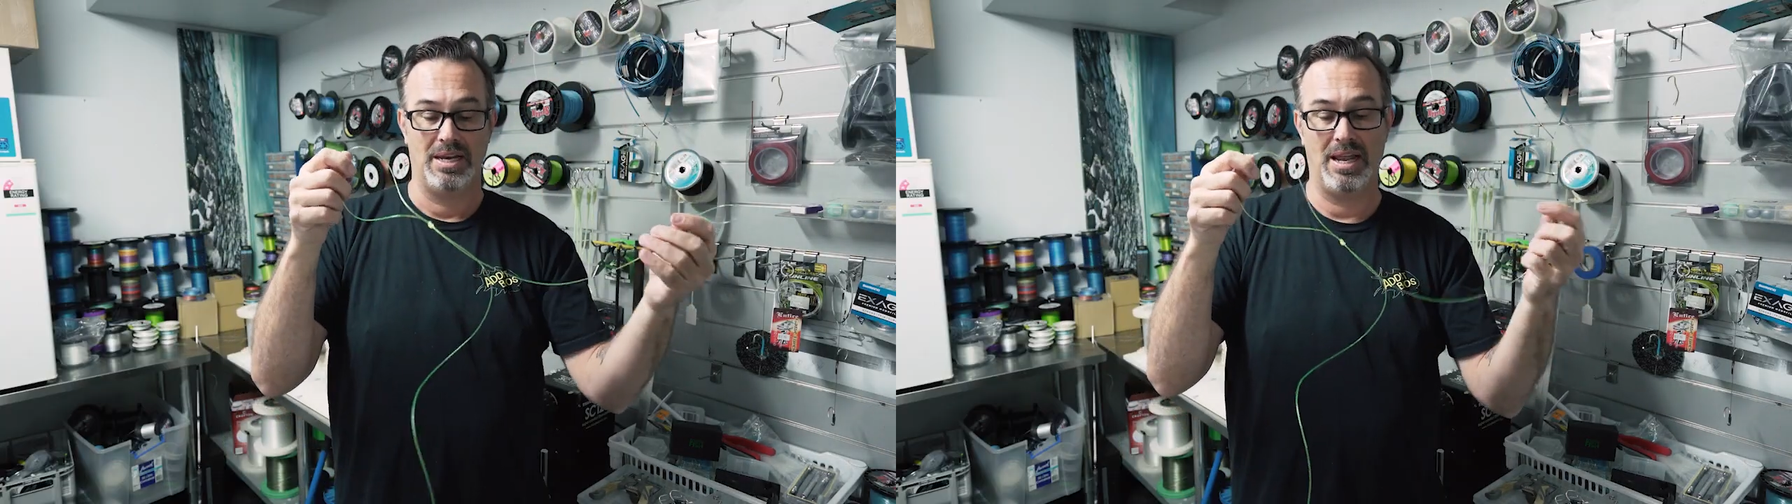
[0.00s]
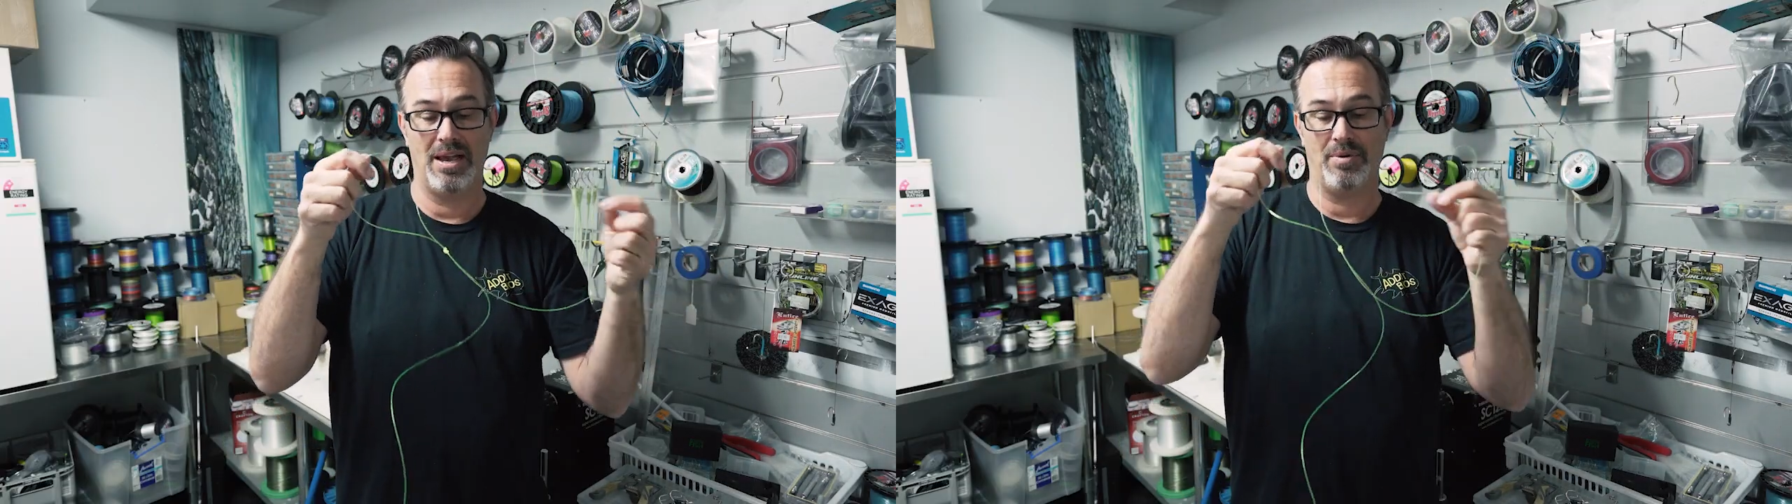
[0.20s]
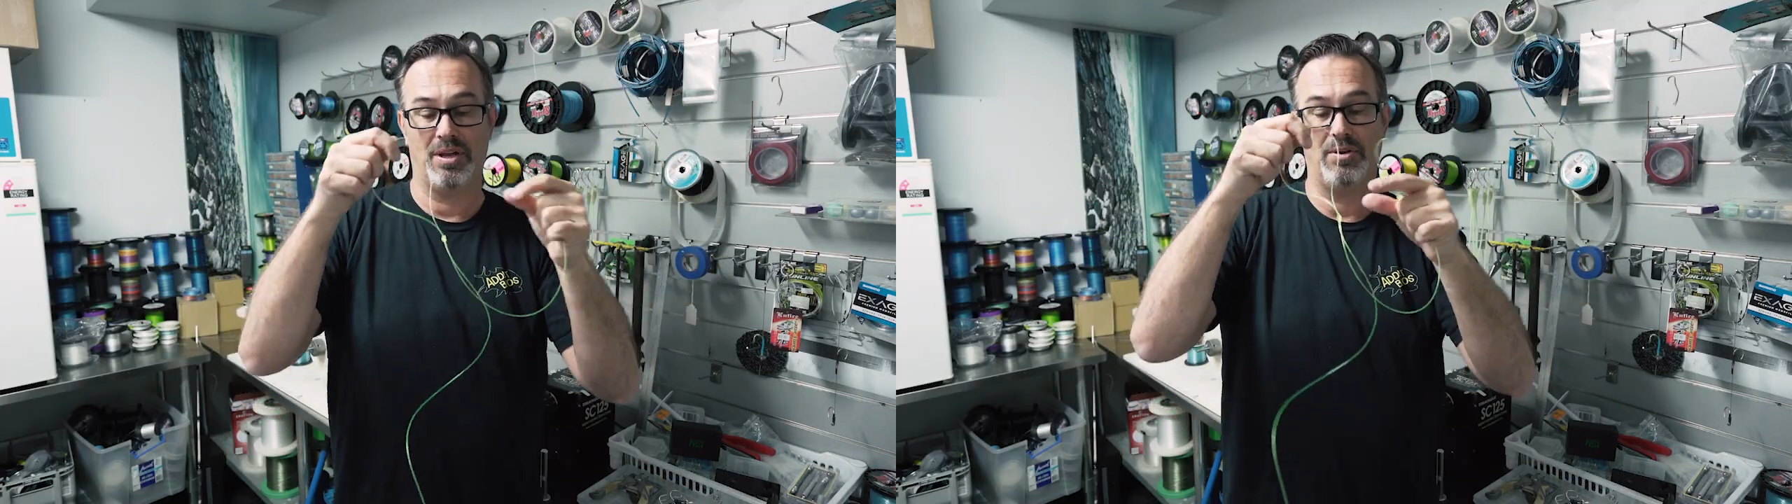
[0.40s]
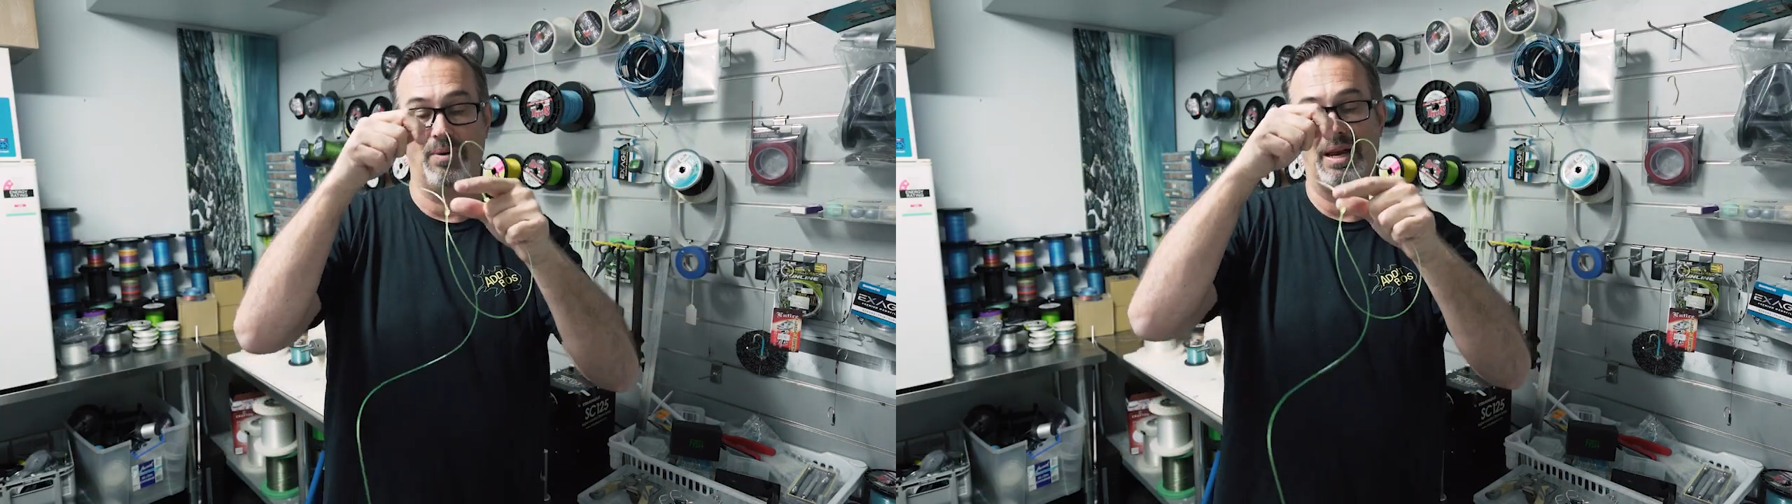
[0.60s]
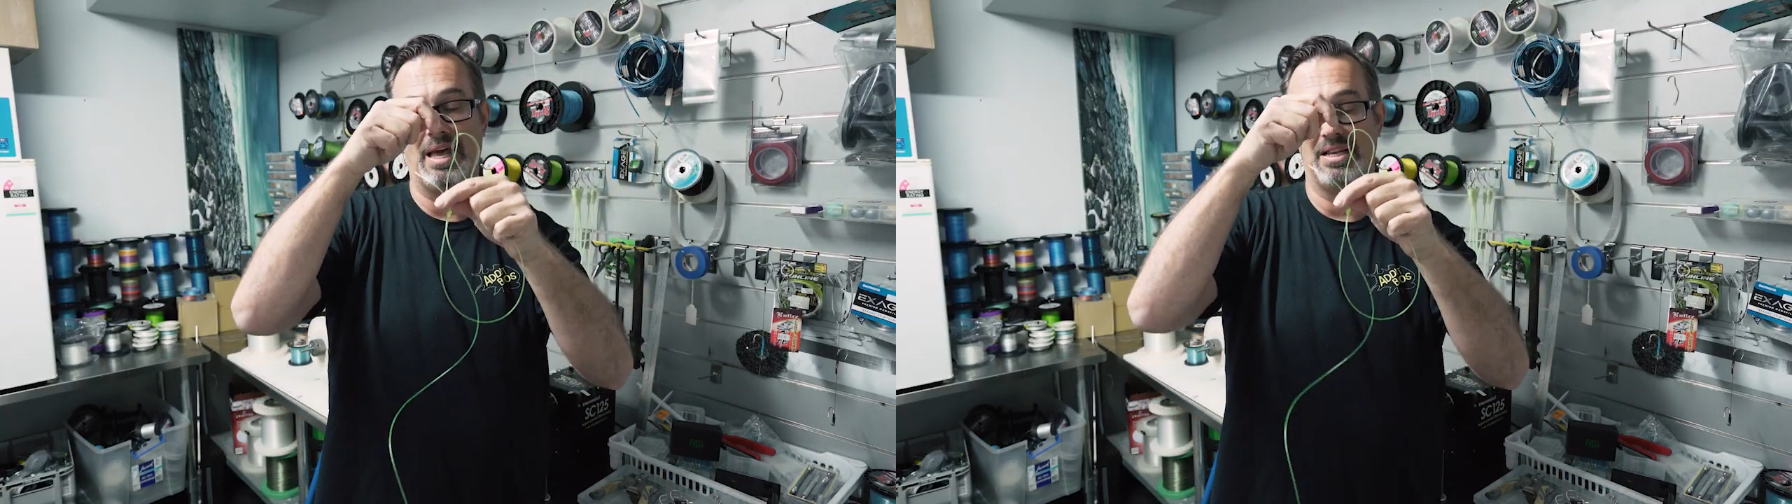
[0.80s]
Now we're going to
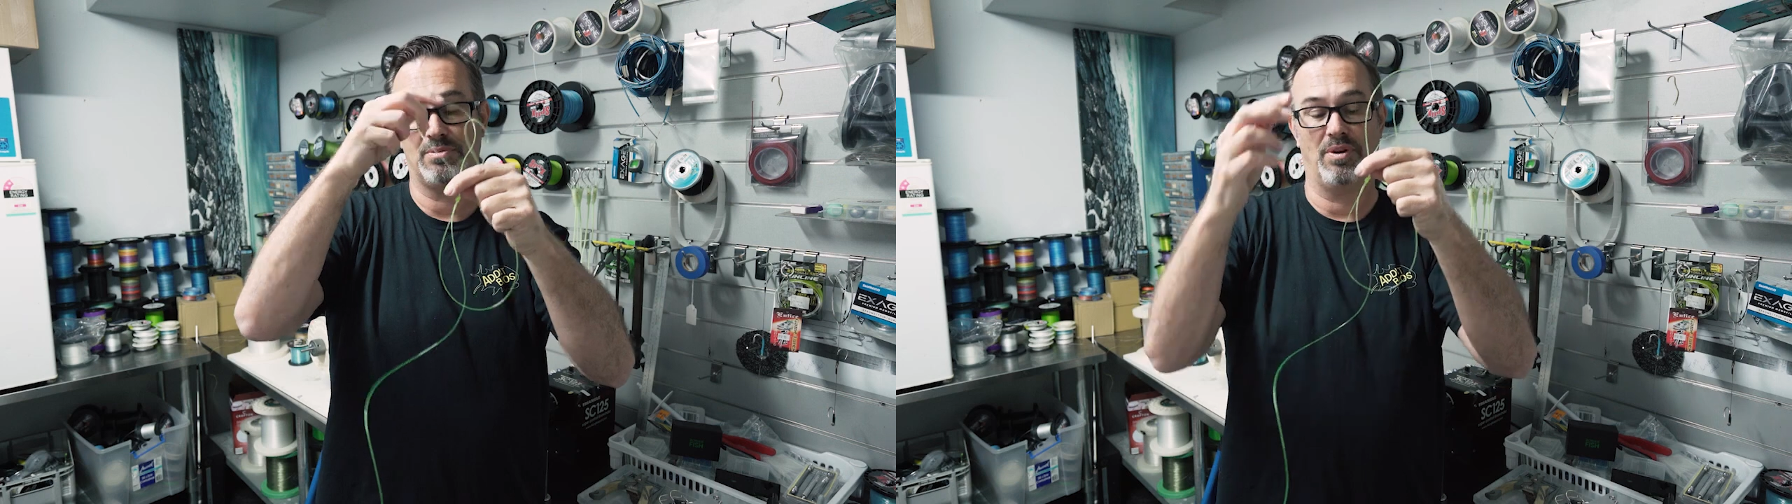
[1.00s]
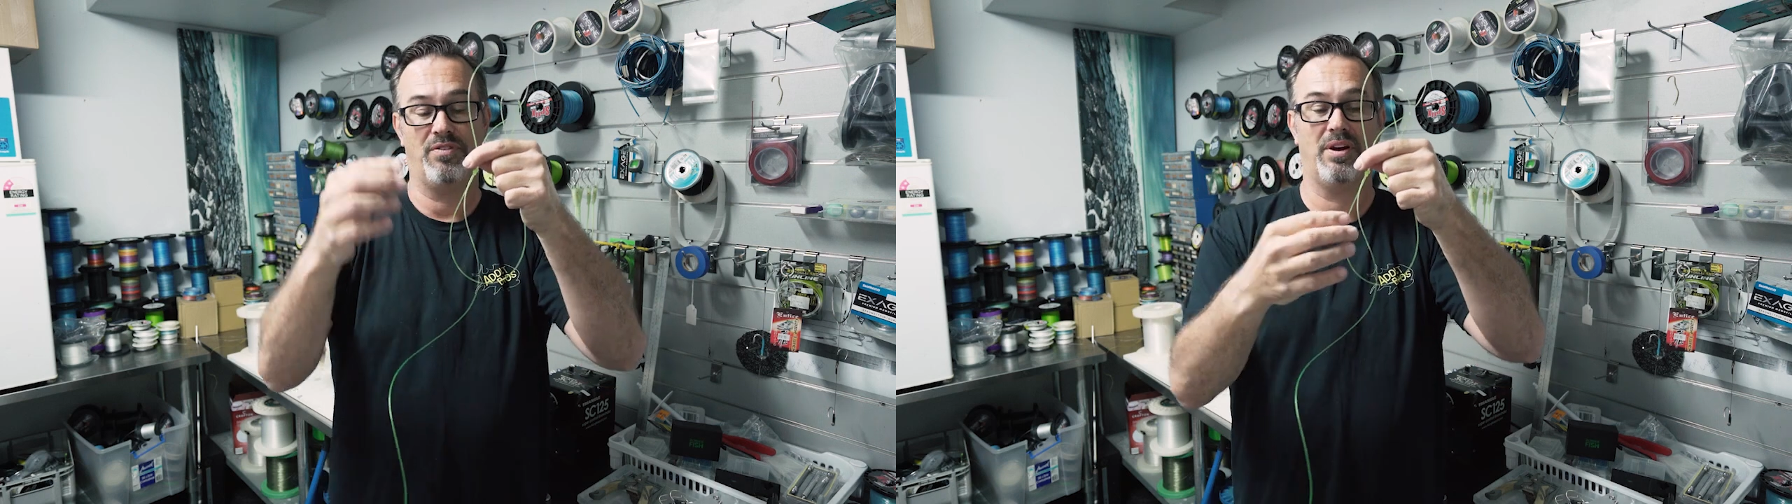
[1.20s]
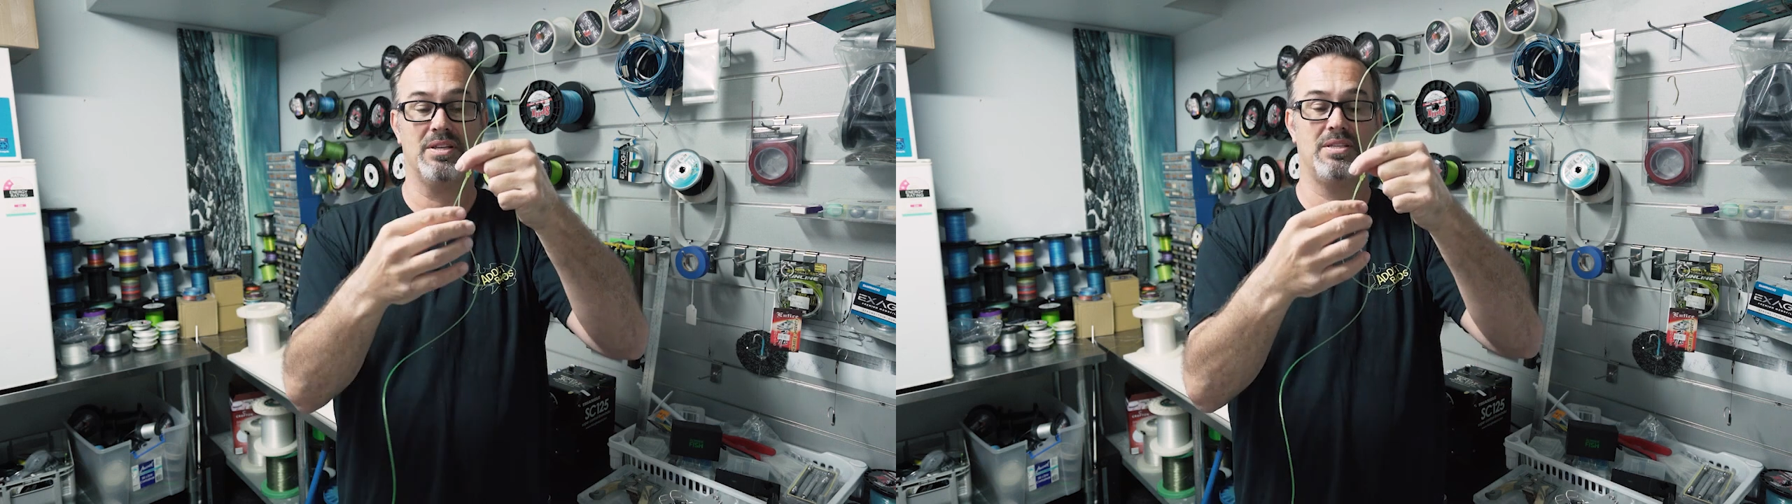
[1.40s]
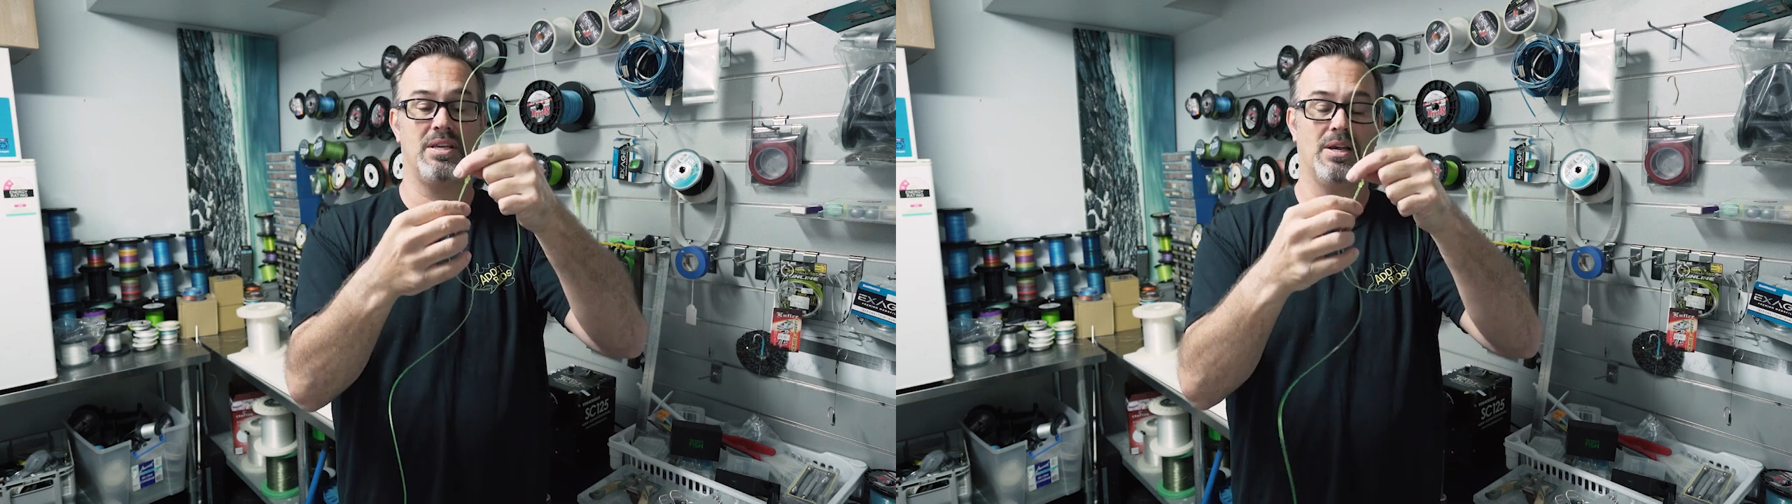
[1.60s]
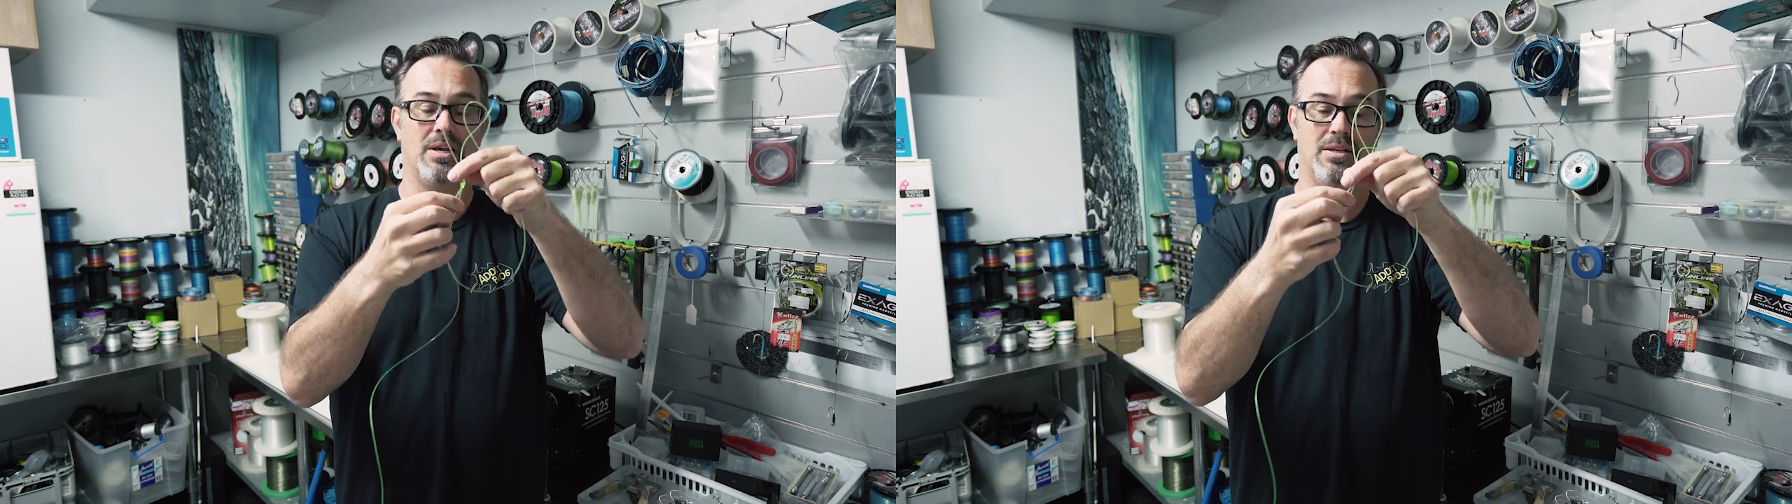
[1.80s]
do our last one for our
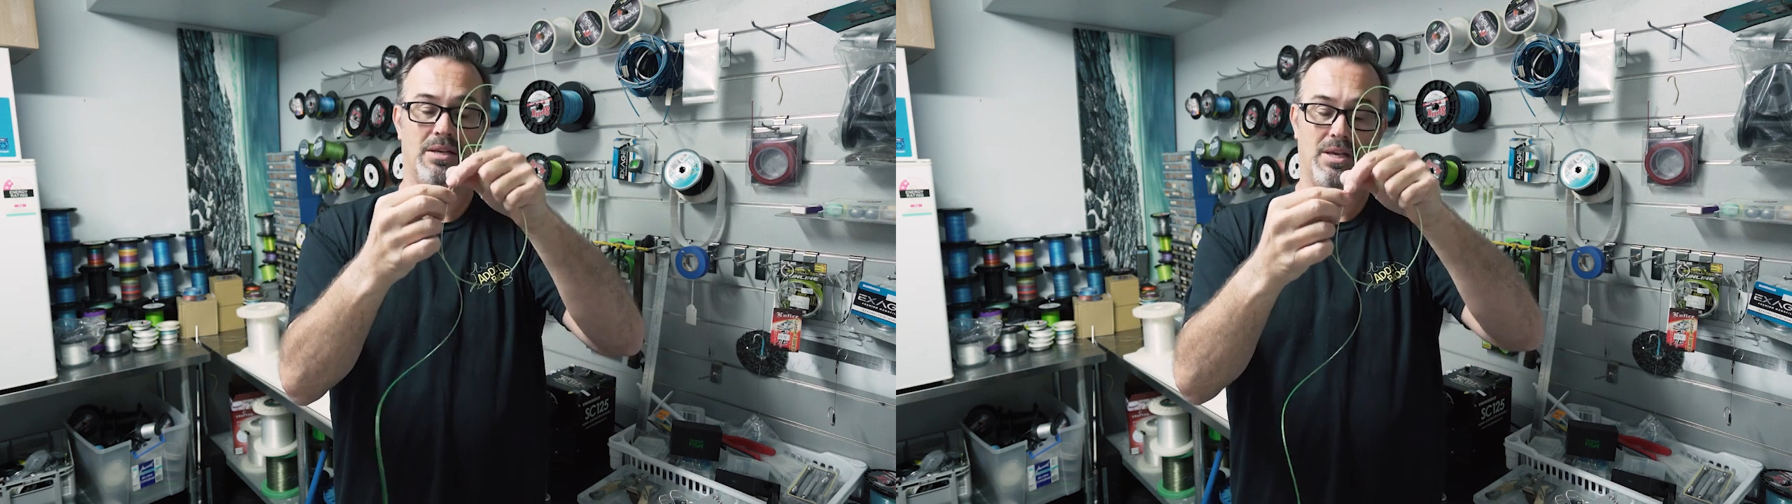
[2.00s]
sinker.